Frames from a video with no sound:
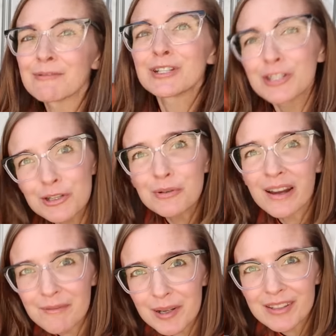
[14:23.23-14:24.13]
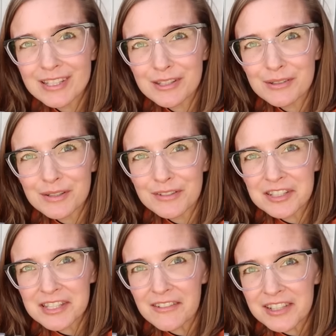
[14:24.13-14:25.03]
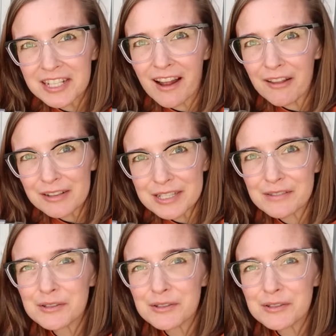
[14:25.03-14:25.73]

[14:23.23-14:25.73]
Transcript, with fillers: Would you have bought this unit for $70